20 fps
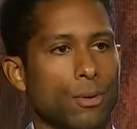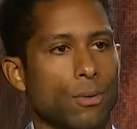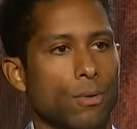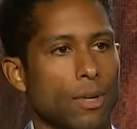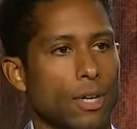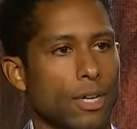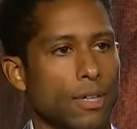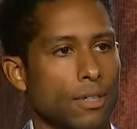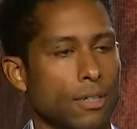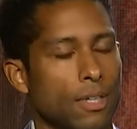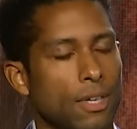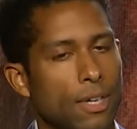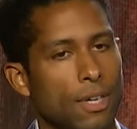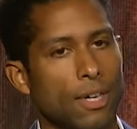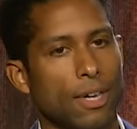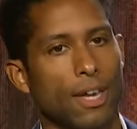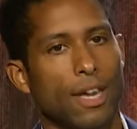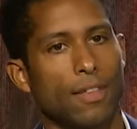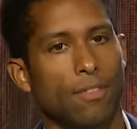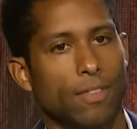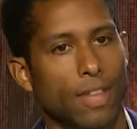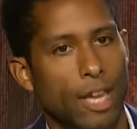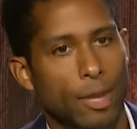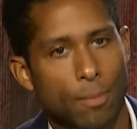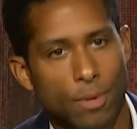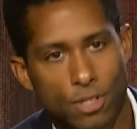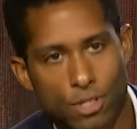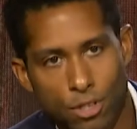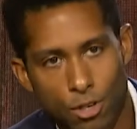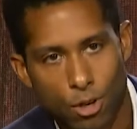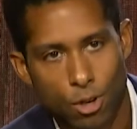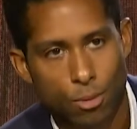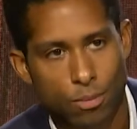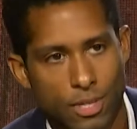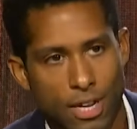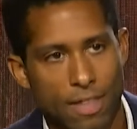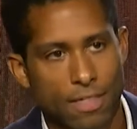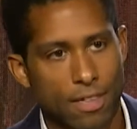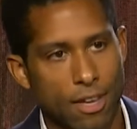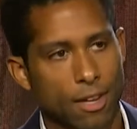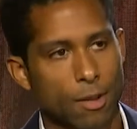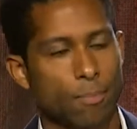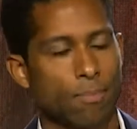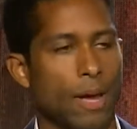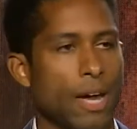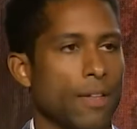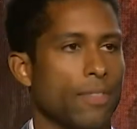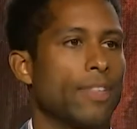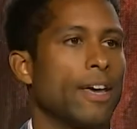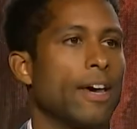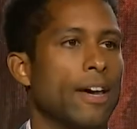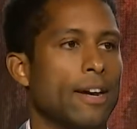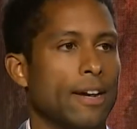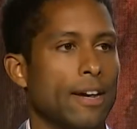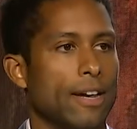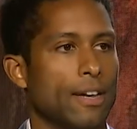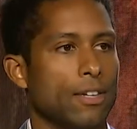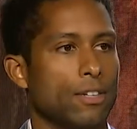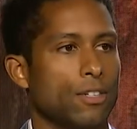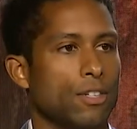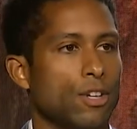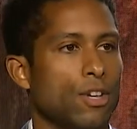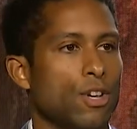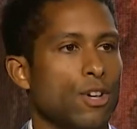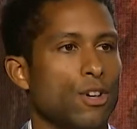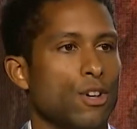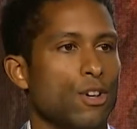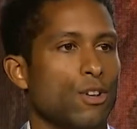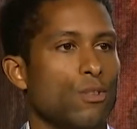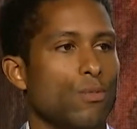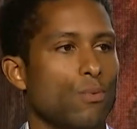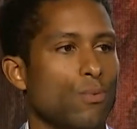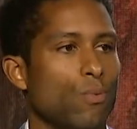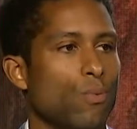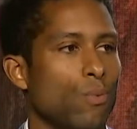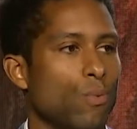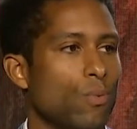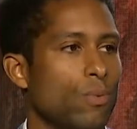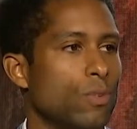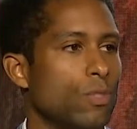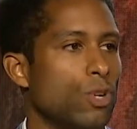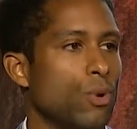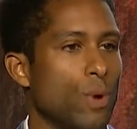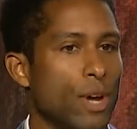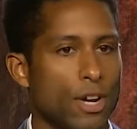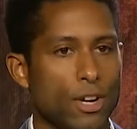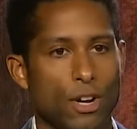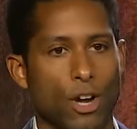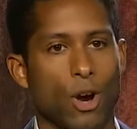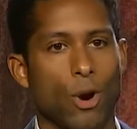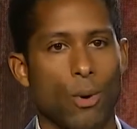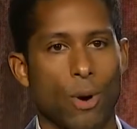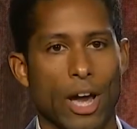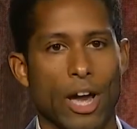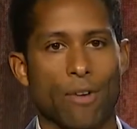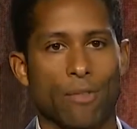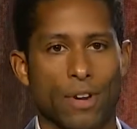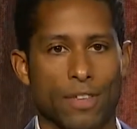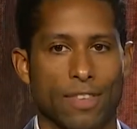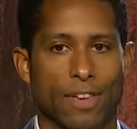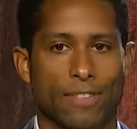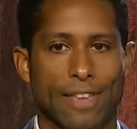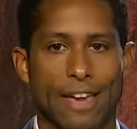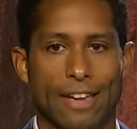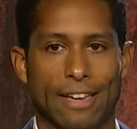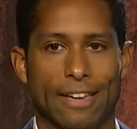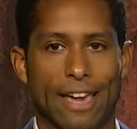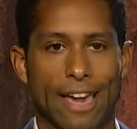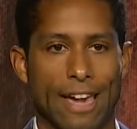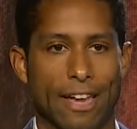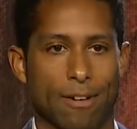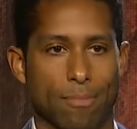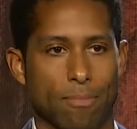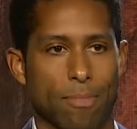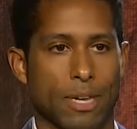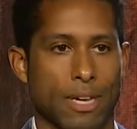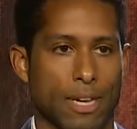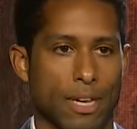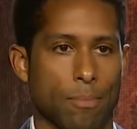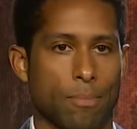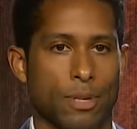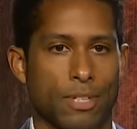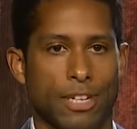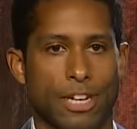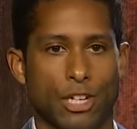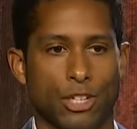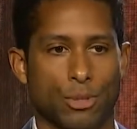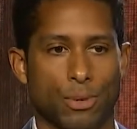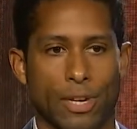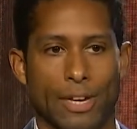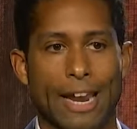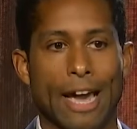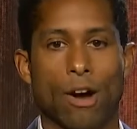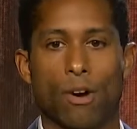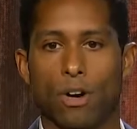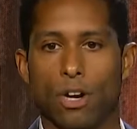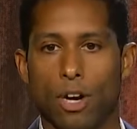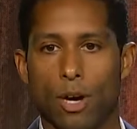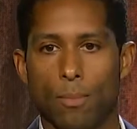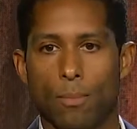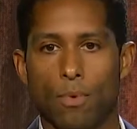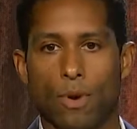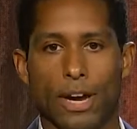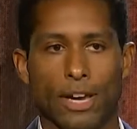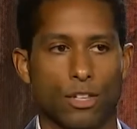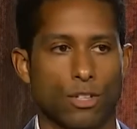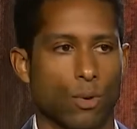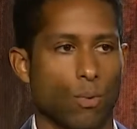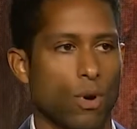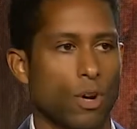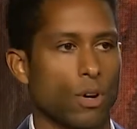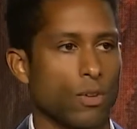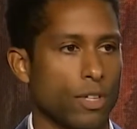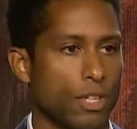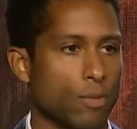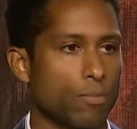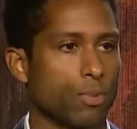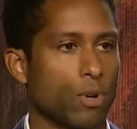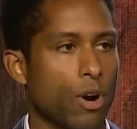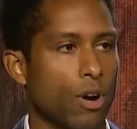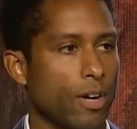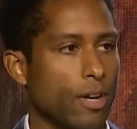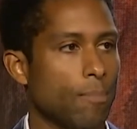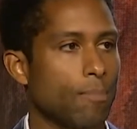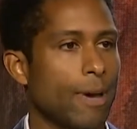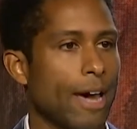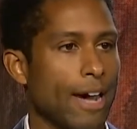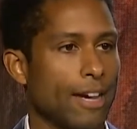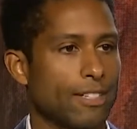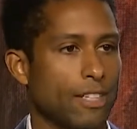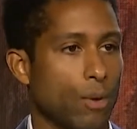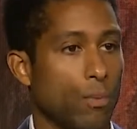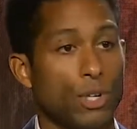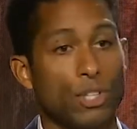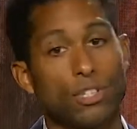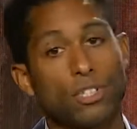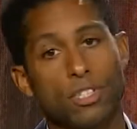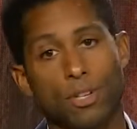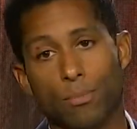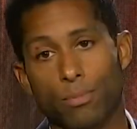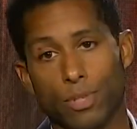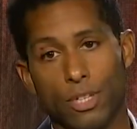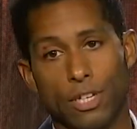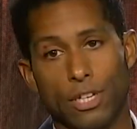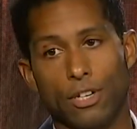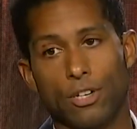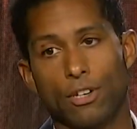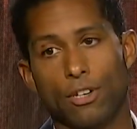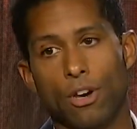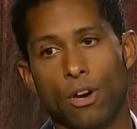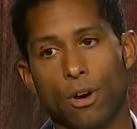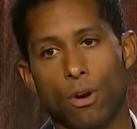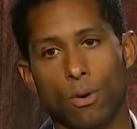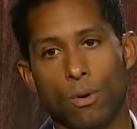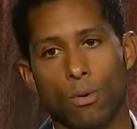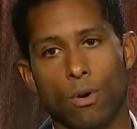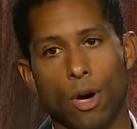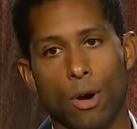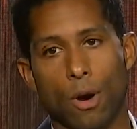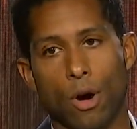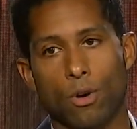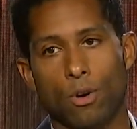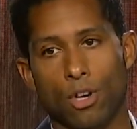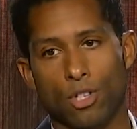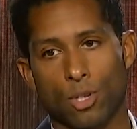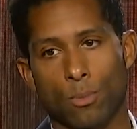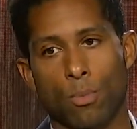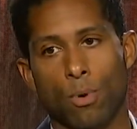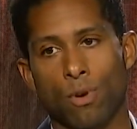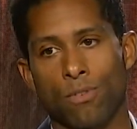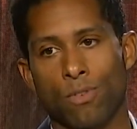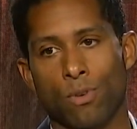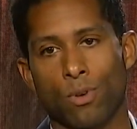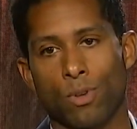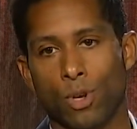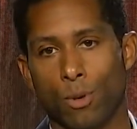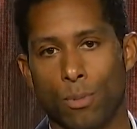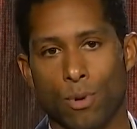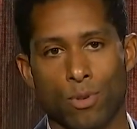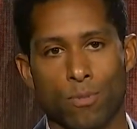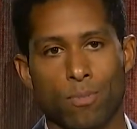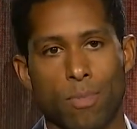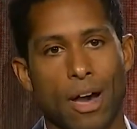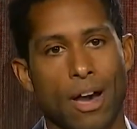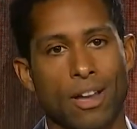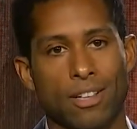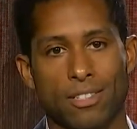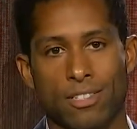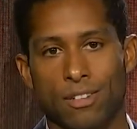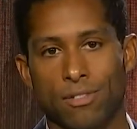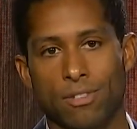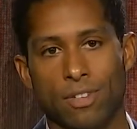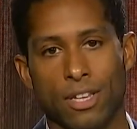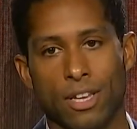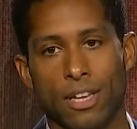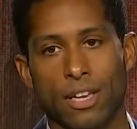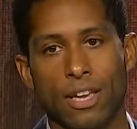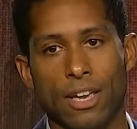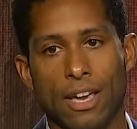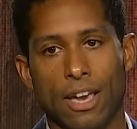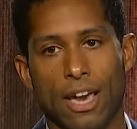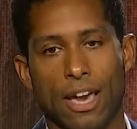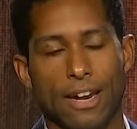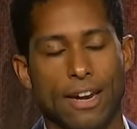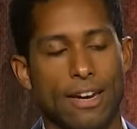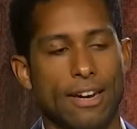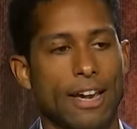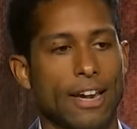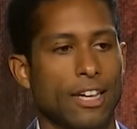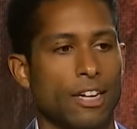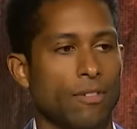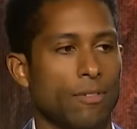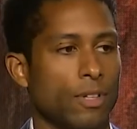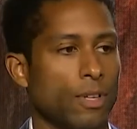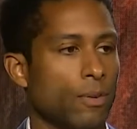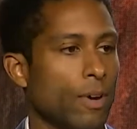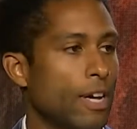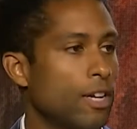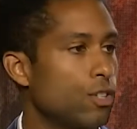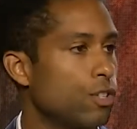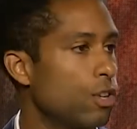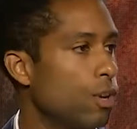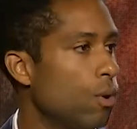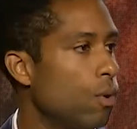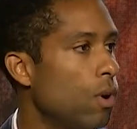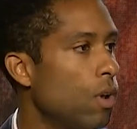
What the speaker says: And in layman's terms, I think about that as, do we know everything that can be potentially an outcome, right? So what are these broad impacts that we just simply need to know across a portfolio, both positively and negatively, right? So